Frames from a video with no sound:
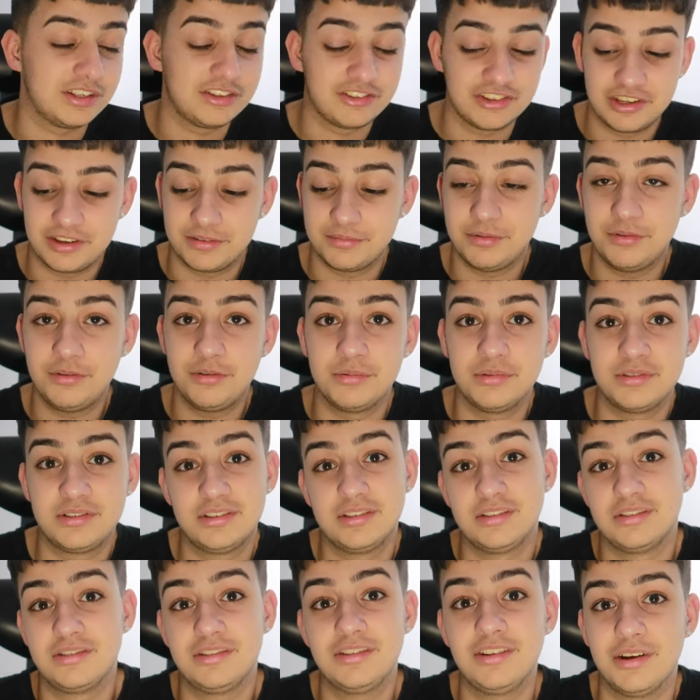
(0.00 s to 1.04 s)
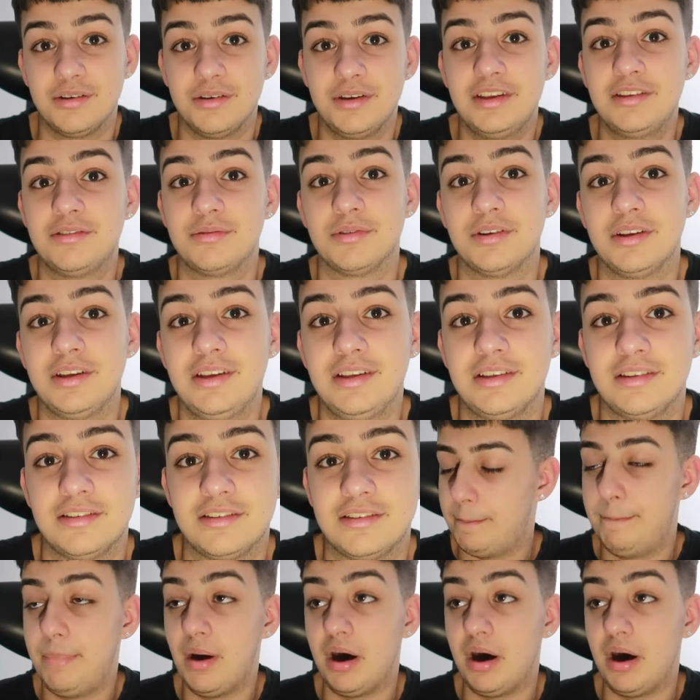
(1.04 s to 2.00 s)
and Jake Paul, which is you know it is what it is.